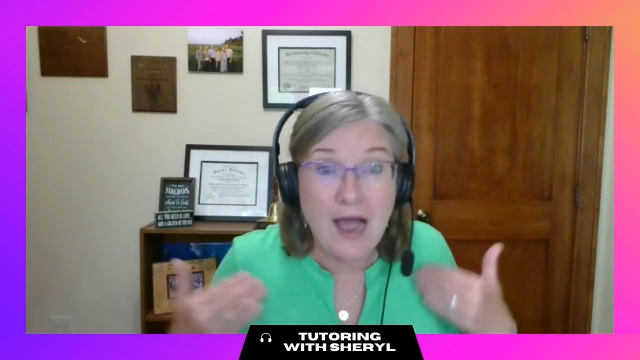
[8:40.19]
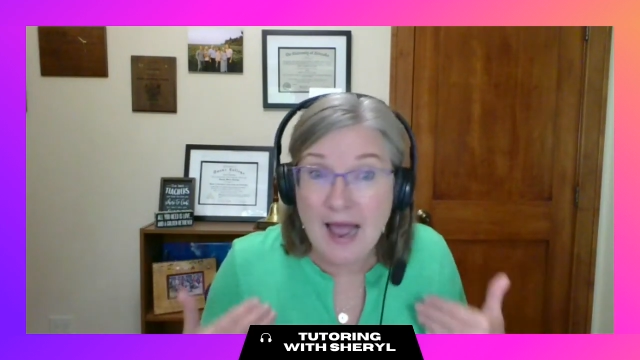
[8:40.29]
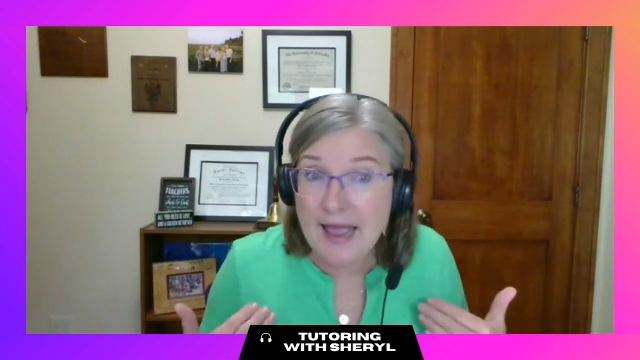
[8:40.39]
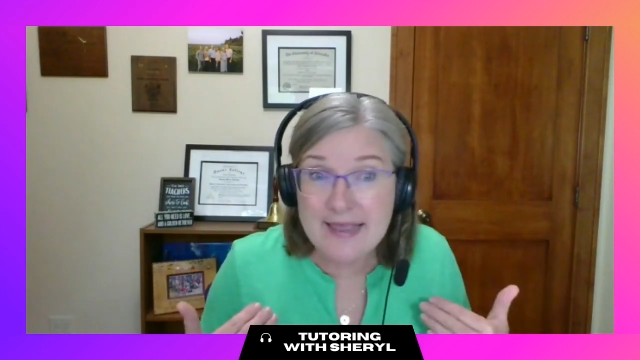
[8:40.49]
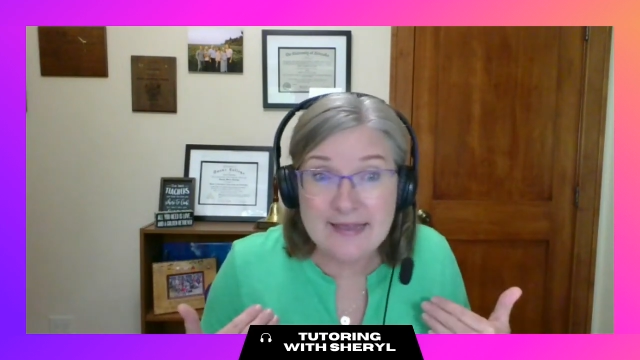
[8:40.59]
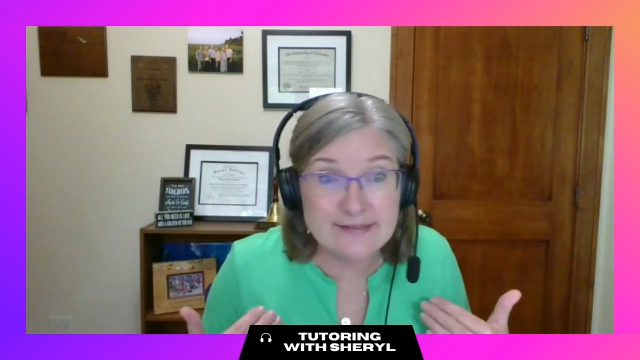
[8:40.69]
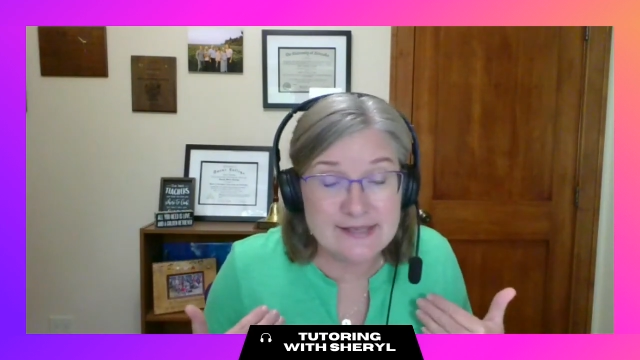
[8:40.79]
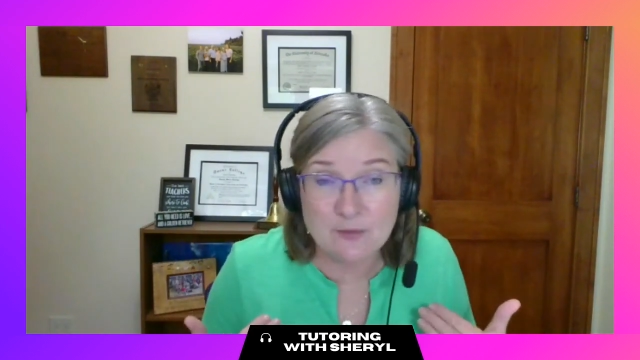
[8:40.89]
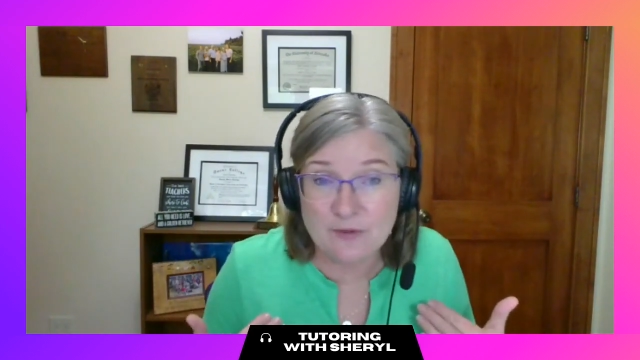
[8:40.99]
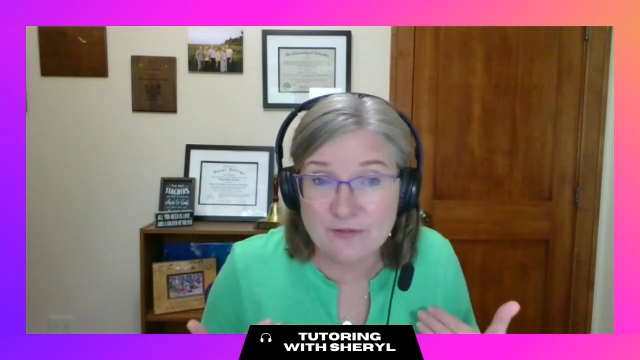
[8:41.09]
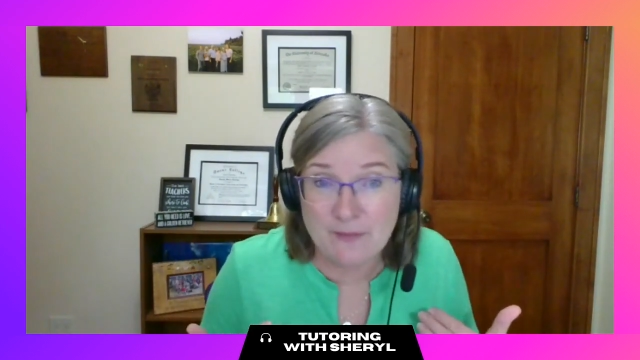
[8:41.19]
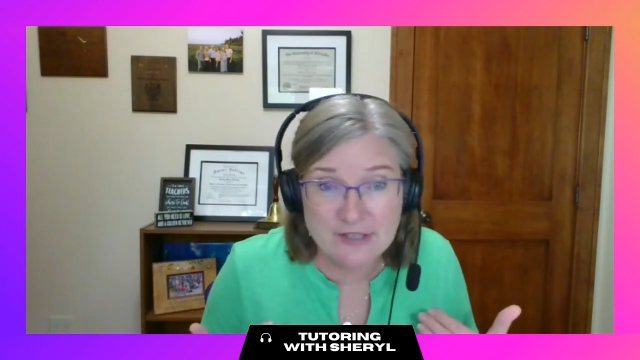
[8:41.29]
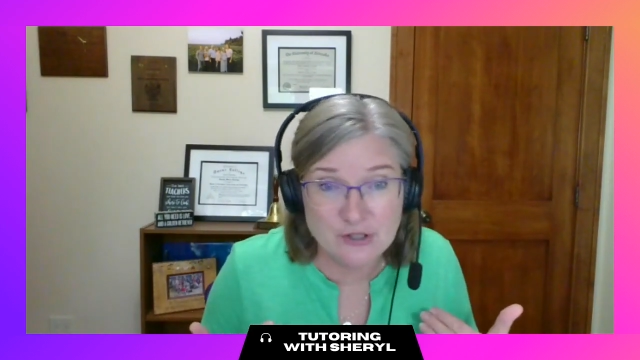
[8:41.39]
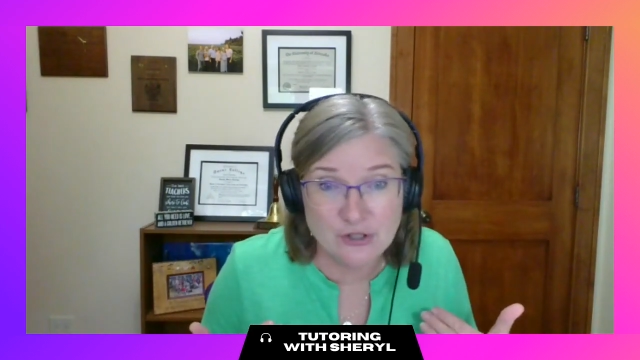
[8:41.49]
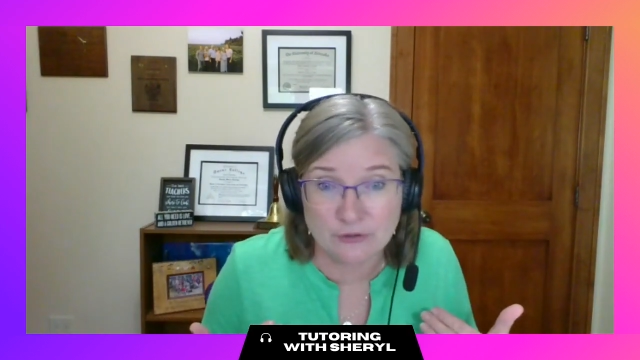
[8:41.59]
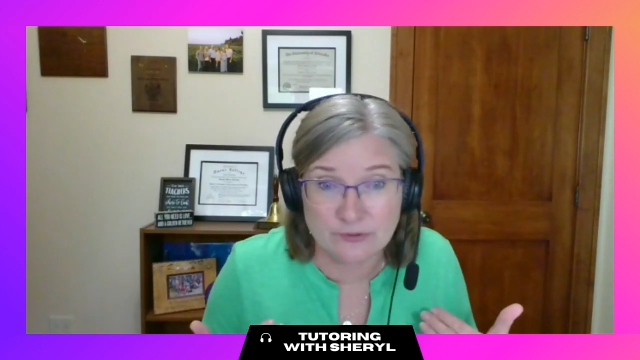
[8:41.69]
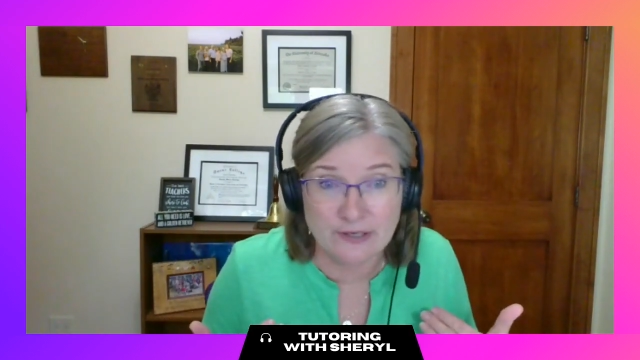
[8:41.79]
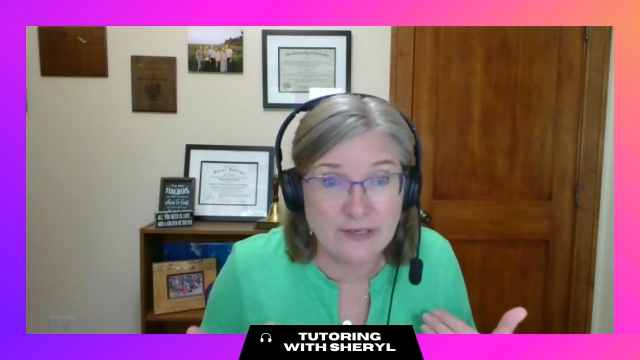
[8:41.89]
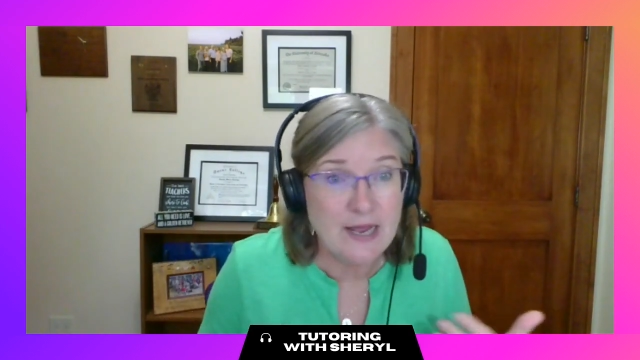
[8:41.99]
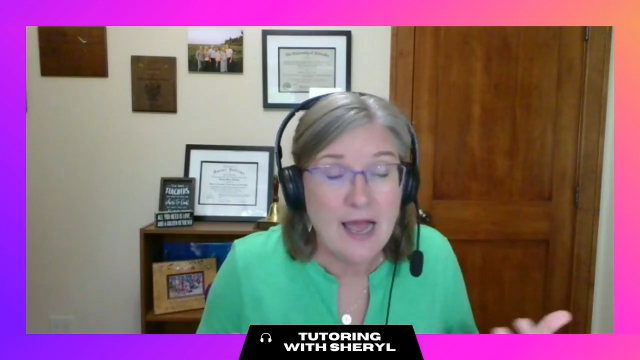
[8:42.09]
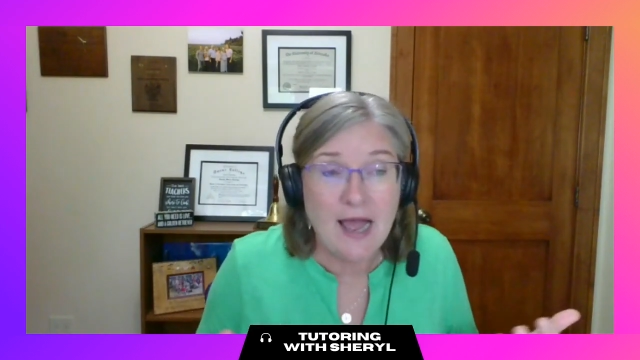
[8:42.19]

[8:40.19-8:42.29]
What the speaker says: I did it with my children.